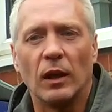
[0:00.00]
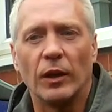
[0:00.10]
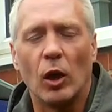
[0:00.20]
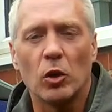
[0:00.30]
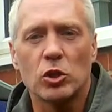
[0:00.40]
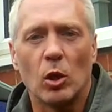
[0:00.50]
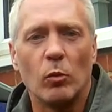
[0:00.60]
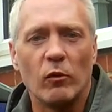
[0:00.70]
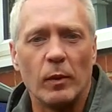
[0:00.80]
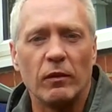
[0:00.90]
And also
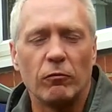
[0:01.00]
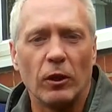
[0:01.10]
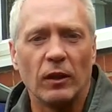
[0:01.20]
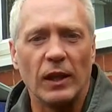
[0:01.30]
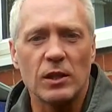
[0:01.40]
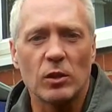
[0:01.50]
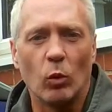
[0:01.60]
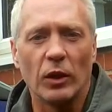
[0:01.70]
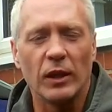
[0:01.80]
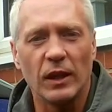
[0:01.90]
with it being 3 litre,
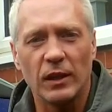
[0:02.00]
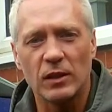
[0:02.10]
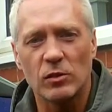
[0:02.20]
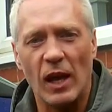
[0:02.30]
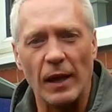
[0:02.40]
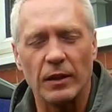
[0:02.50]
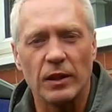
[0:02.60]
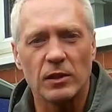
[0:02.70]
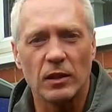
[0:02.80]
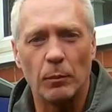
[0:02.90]
what they did is then
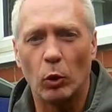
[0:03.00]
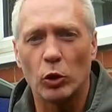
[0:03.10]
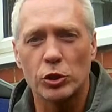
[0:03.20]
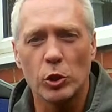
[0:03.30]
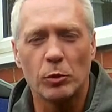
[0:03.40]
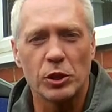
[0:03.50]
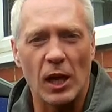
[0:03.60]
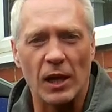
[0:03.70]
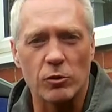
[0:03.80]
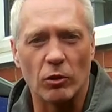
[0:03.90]
they put a
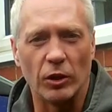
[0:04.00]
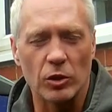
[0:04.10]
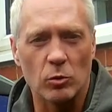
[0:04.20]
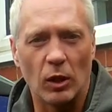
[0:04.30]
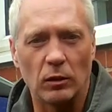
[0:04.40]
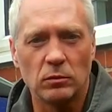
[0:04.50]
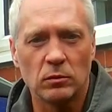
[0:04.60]
supercharger on it as well.